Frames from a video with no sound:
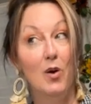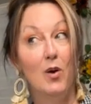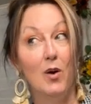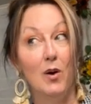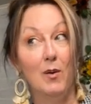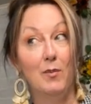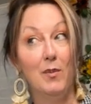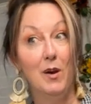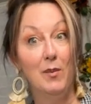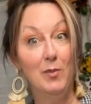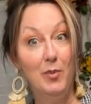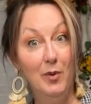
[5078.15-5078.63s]

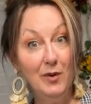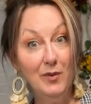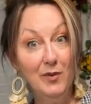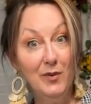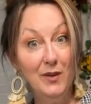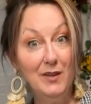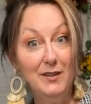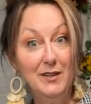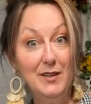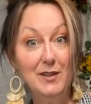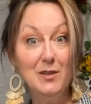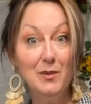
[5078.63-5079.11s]
Or my
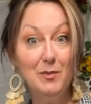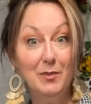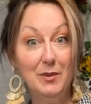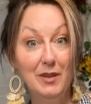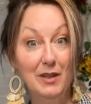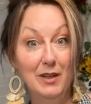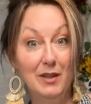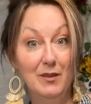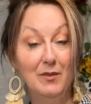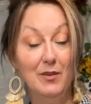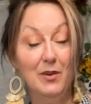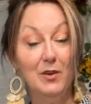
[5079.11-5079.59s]
boyfriend doesn't
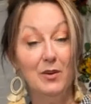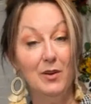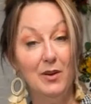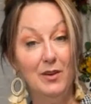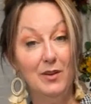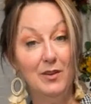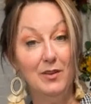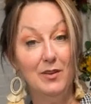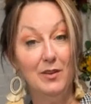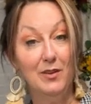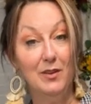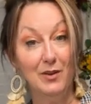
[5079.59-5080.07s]
believe you're
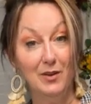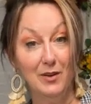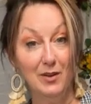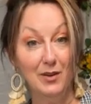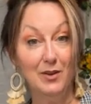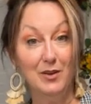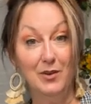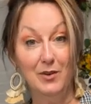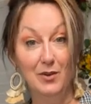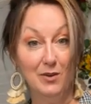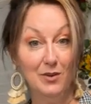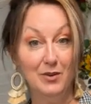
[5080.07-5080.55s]
in
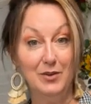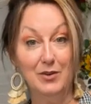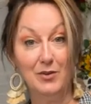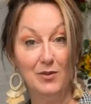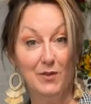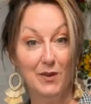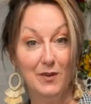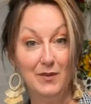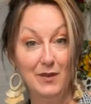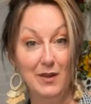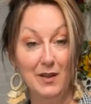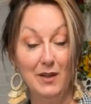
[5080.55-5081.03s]
your
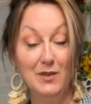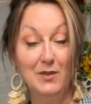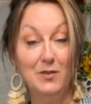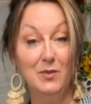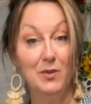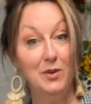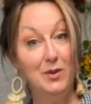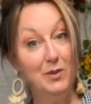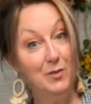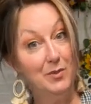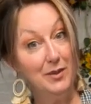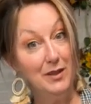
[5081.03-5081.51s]
50s.
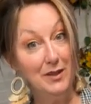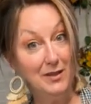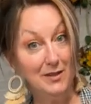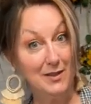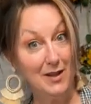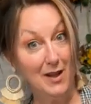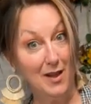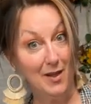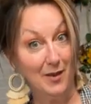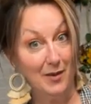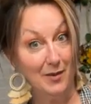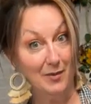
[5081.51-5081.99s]
Will you please
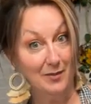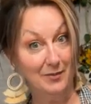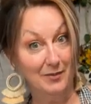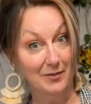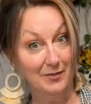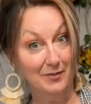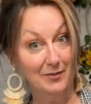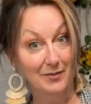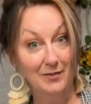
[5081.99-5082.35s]
tell them?